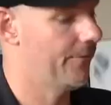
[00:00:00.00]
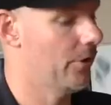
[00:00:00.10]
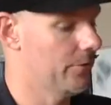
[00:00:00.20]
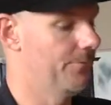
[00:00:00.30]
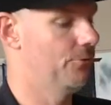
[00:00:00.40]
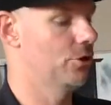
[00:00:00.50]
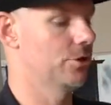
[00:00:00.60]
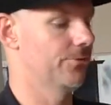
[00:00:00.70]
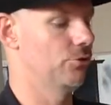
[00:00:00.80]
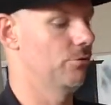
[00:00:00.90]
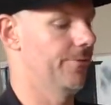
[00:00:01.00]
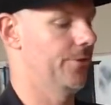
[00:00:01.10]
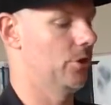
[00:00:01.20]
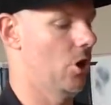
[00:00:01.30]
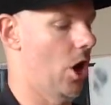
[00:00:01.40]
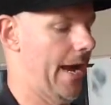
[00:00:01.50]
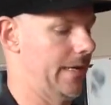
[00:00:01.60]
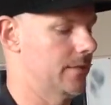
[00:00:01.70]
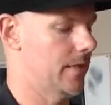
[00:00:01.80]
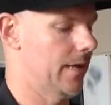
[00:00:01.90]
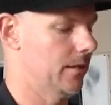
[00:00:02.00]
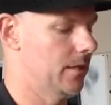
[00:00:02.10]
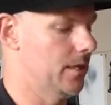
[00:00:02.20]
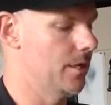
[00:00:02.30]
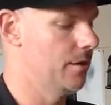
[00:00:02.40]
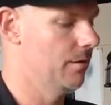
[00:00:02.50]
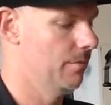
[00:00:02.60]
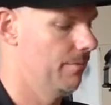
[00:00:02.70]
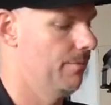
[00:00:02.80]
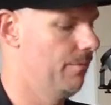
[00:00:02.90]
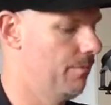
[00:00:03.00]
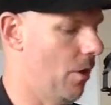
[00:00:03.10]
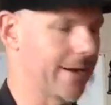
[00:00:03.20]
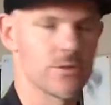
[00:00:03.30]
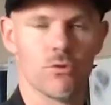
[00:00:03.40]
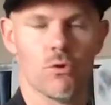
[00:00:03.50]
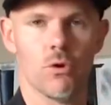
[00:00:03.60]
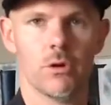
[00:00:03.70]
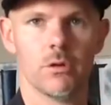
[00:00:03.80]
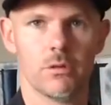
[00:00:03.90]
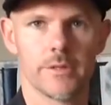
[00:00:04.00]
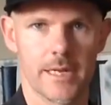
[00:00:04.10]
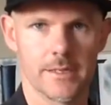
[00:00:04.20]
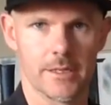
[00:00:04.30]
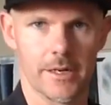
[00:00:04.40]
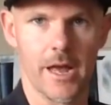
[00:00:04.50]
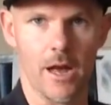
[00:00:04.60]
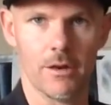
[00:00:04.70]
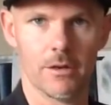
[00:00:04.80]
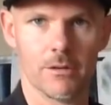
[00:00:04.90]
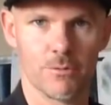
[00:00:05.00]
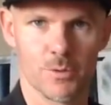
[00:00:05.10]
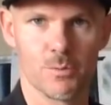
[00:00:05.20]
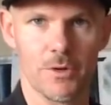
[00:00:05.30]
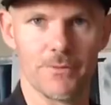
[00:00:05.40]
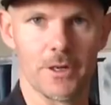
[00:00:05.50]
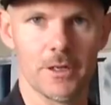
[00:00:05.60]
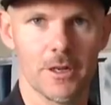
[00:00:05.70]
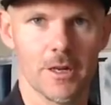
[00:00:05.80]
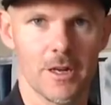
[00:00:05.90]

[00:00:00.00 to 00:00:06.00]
I've got some footage of you of the guys at the bike store testing it out, which is pretty funny.